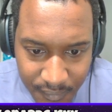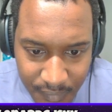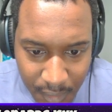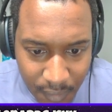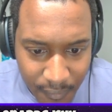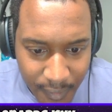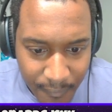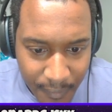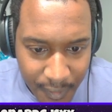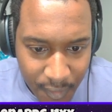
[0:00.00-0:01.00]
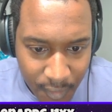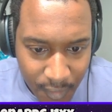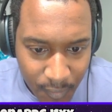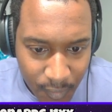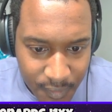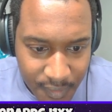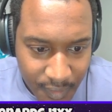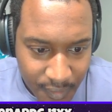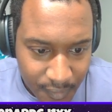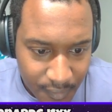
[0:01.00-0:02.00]
I don't know if I can find it. Hold on 1
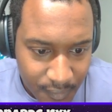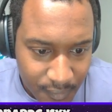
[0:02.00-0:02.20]
second.